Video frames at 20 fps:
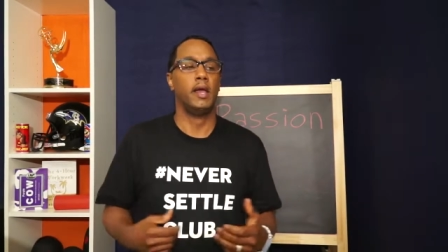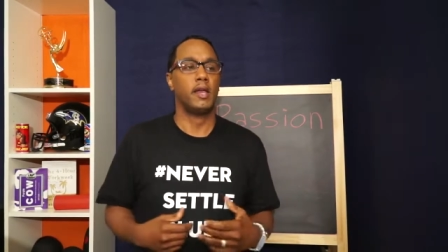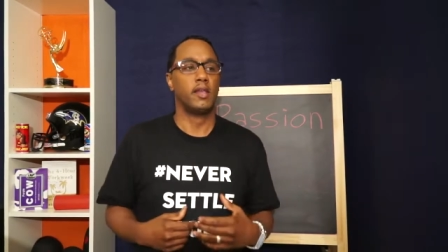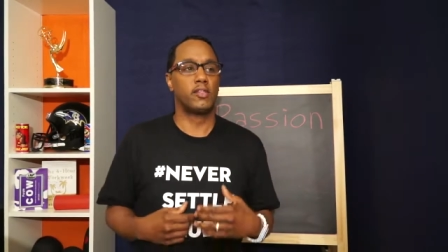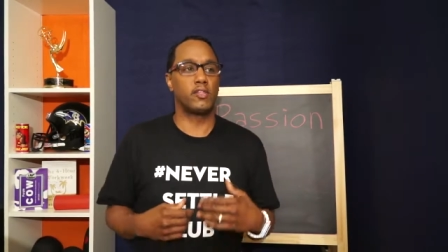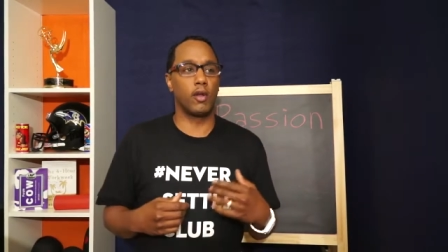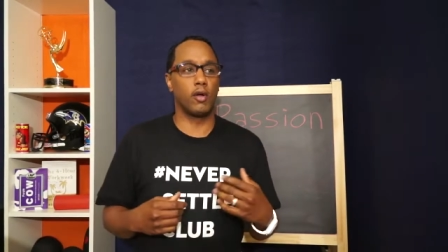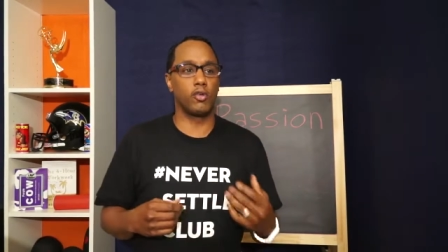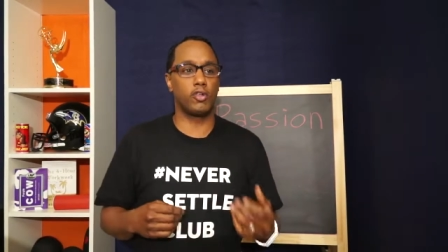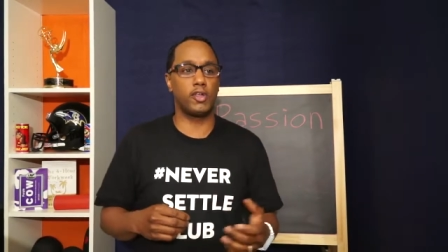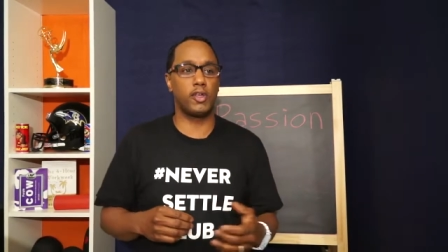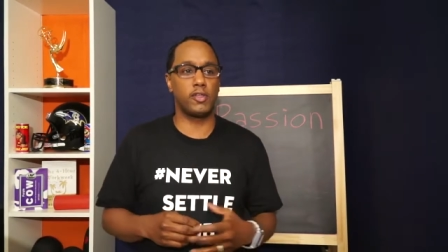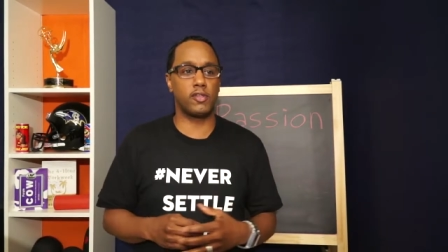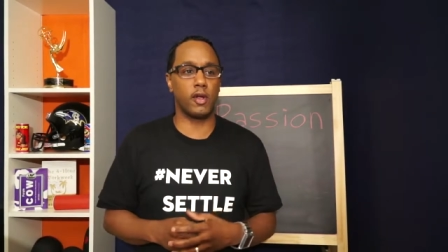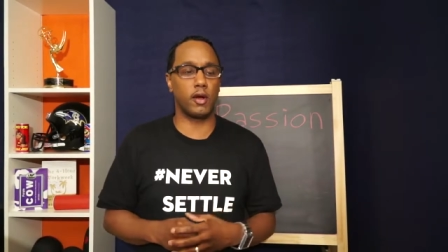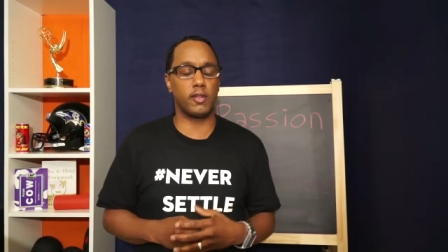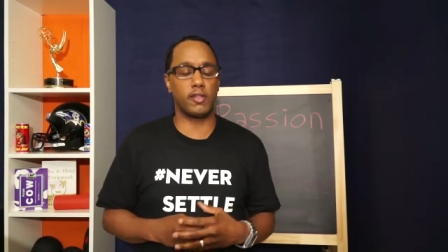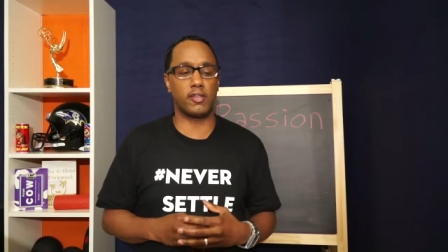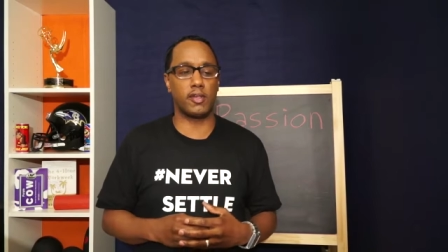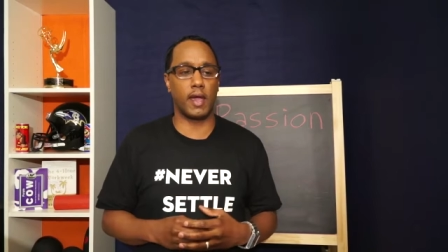So she
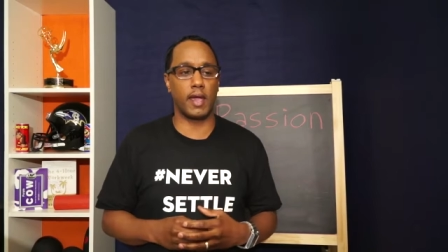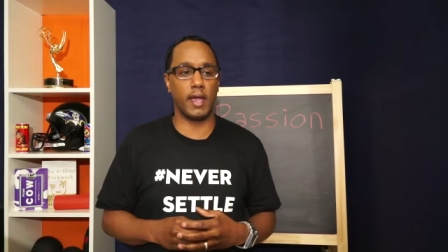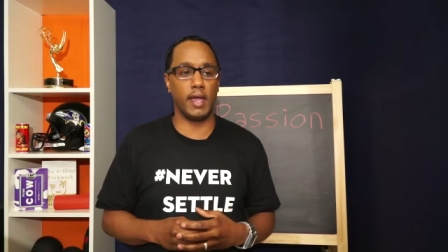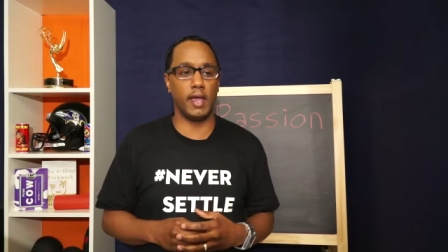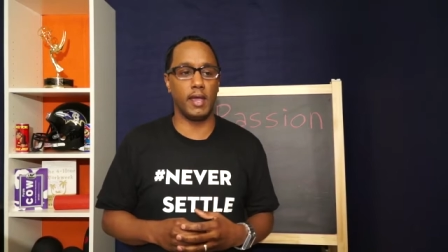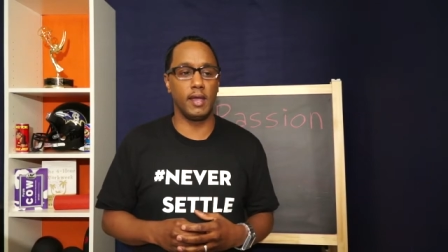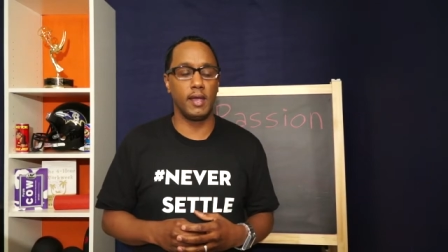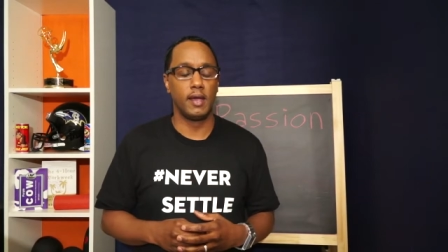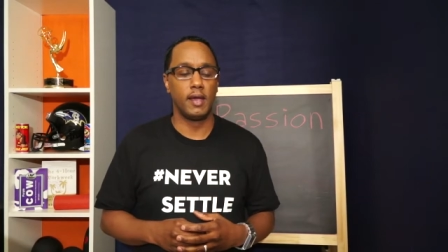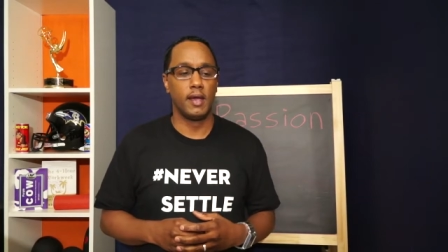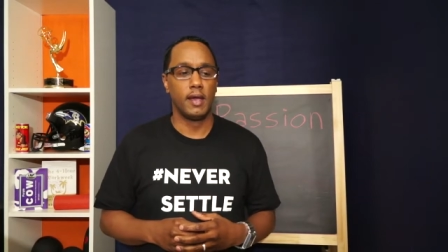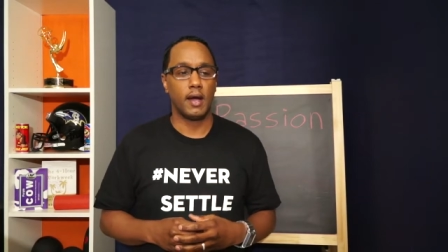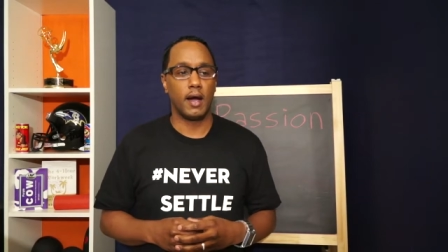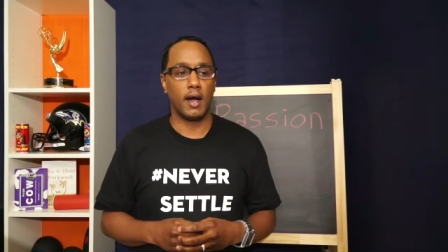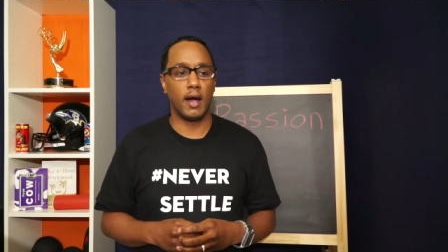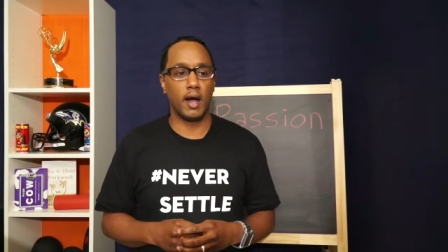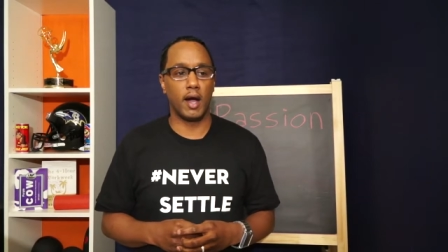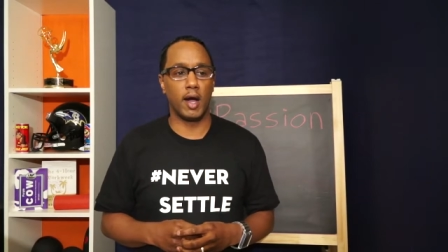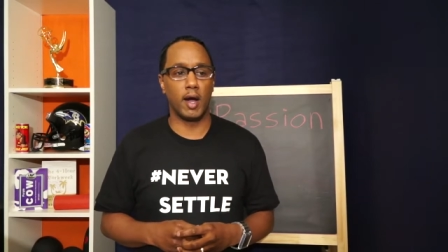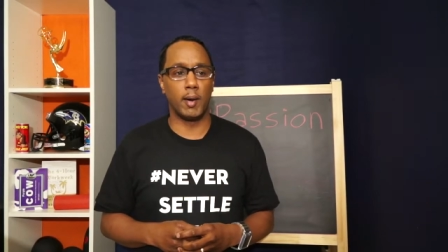starts saying,
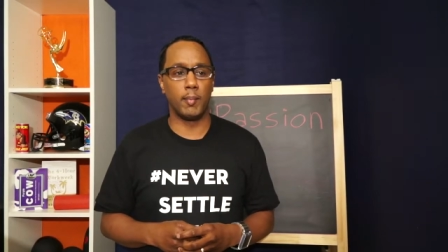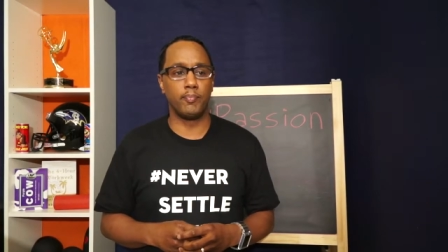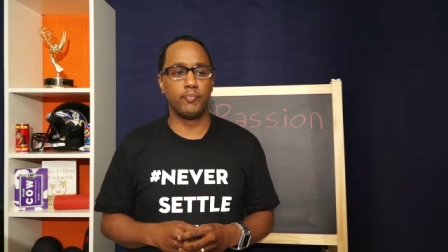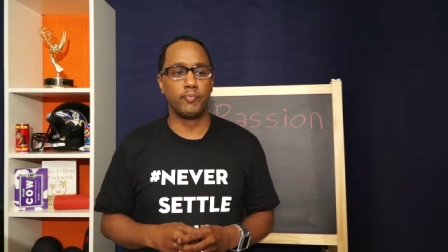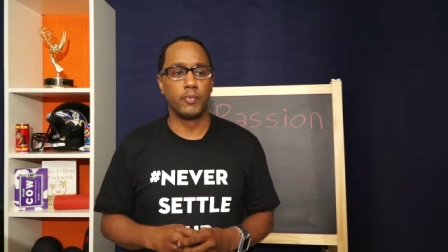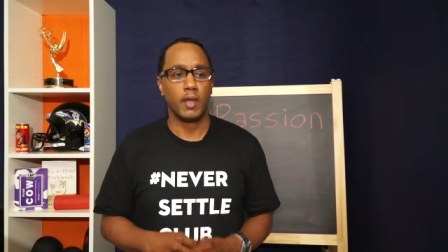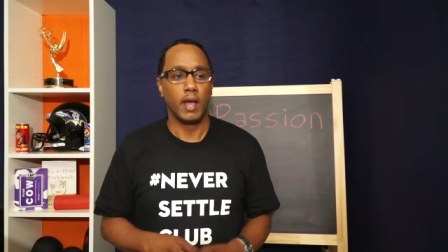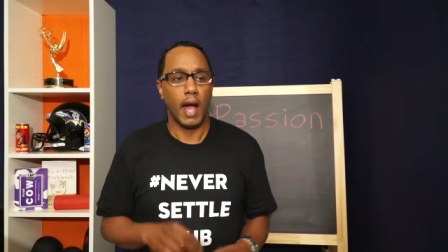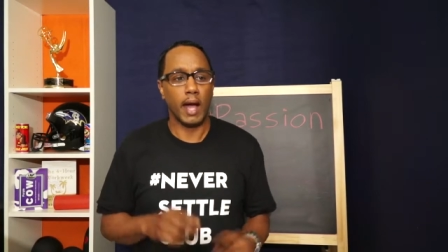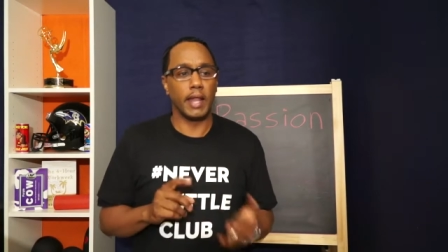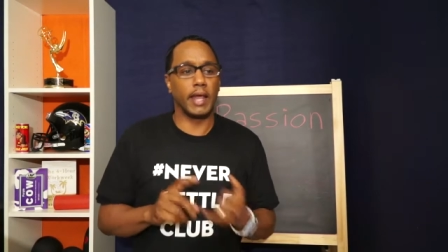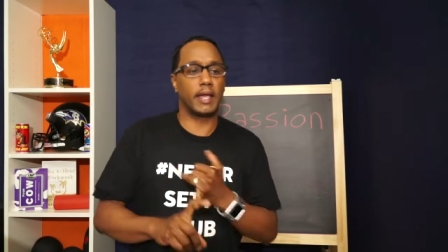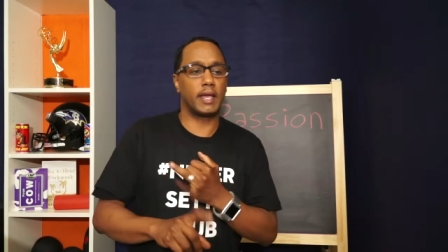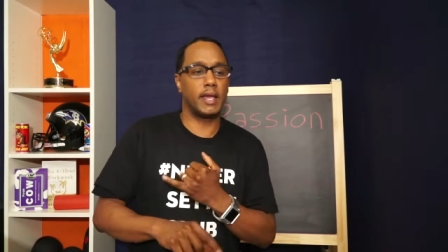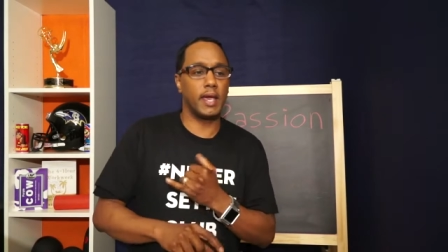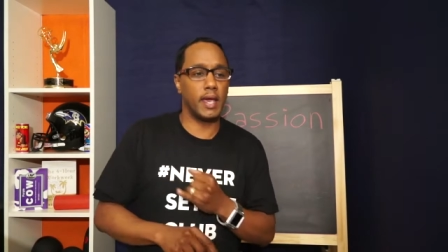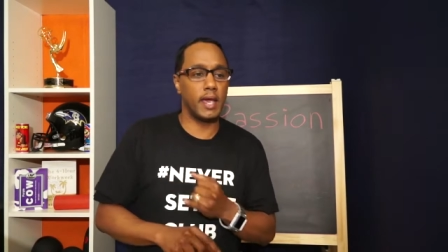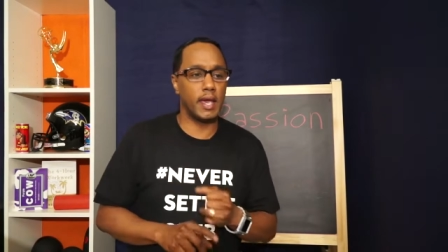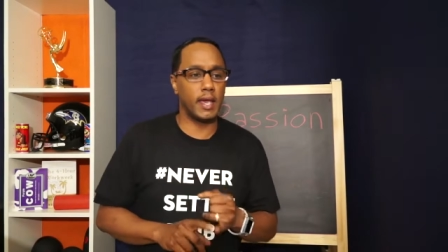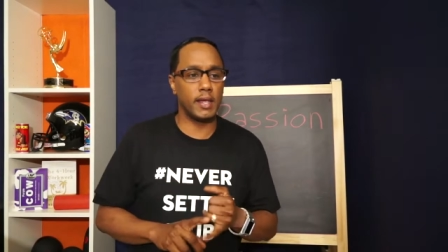I like
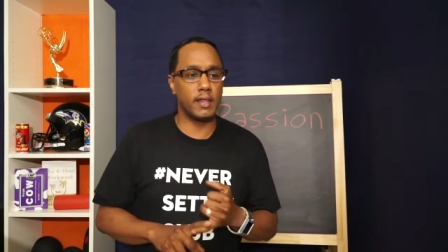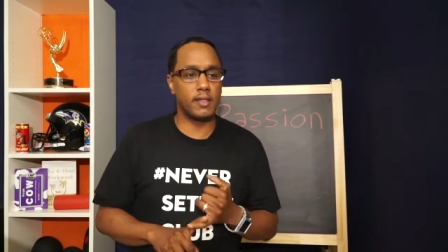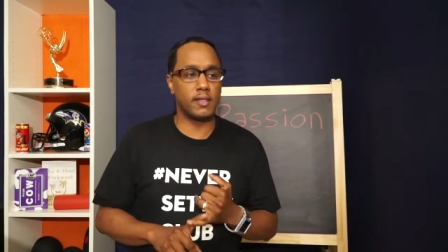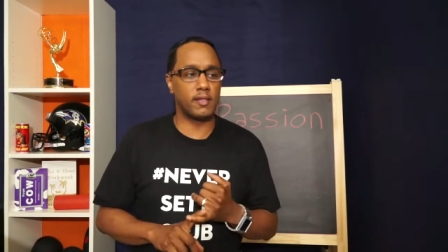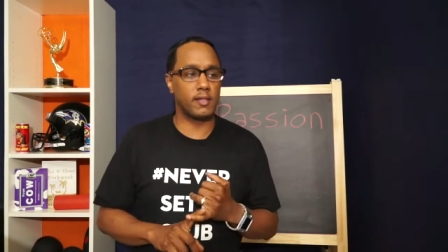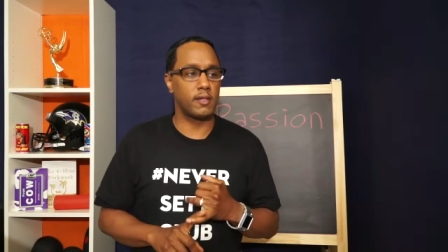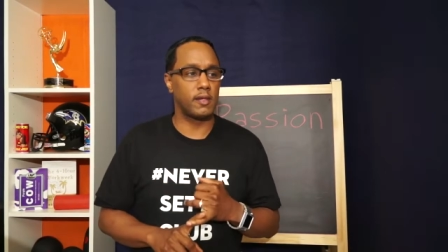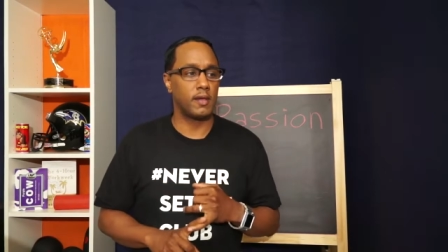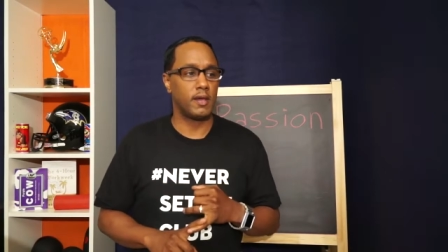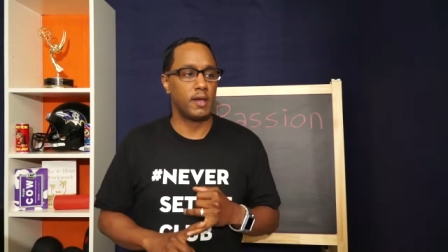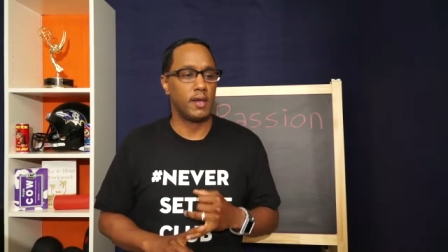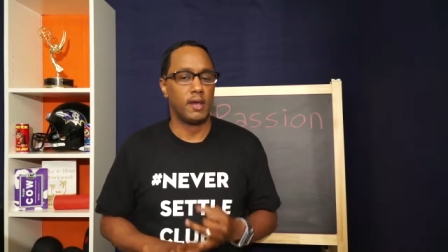kids,